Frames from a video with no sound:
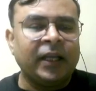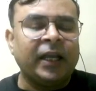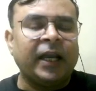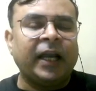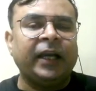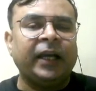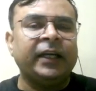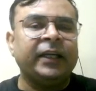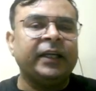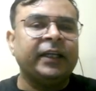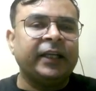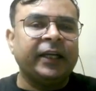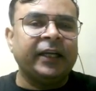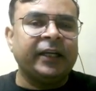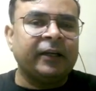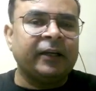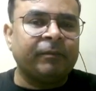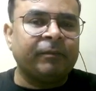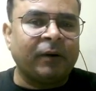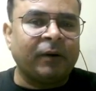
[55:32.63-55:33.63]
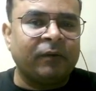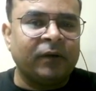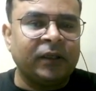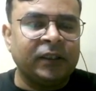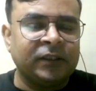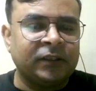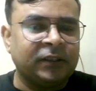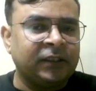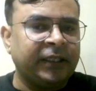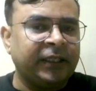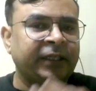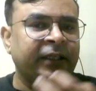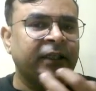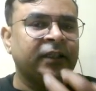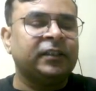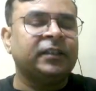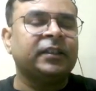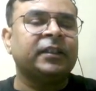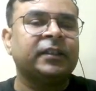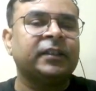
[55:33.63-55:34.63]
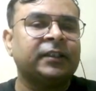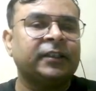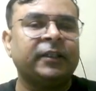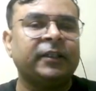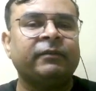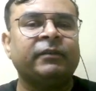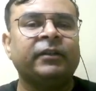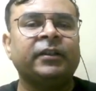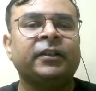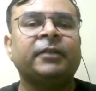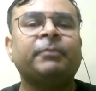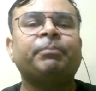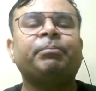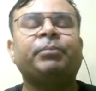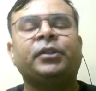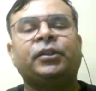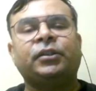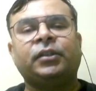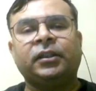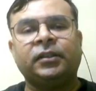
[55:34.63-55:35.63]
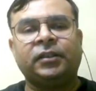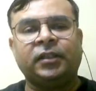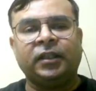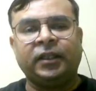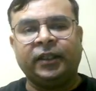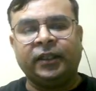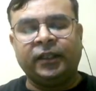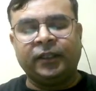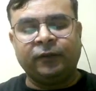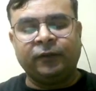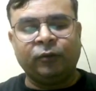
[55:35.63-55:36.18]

and indicated power is the energy received in the piston cylinder.